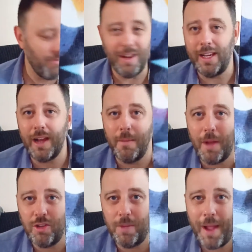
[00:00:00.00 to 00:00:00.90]
really know
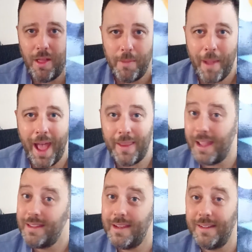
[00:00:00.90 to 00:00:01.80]
much about the band.
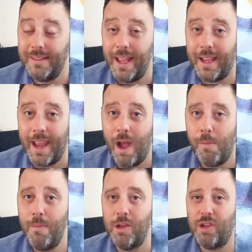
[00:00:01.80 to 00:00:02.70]
They did a second
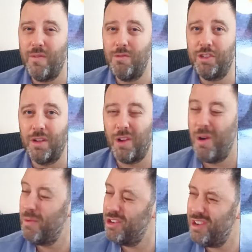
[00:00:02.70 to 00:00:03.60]
album, which I've also
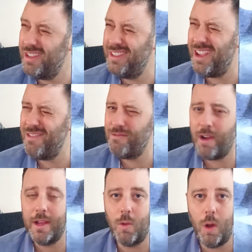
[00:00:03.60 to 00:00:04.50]
got, which I don't
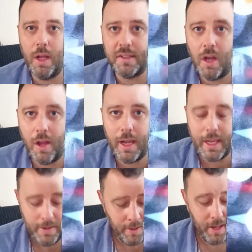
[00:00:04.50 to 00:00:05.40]
rate quite as
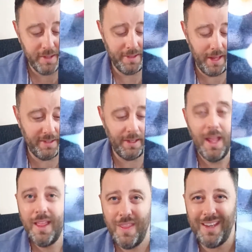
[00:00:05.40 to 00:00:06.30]
highly as this.
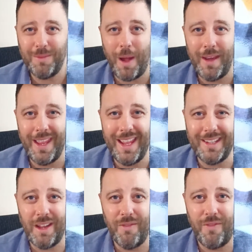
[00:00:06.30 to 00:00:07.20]
This one
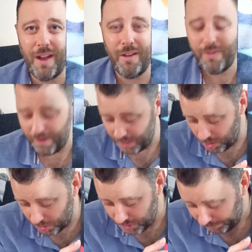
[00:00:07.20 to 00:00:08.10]
is very, very
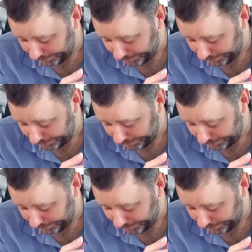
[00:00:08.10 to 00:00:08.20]
good.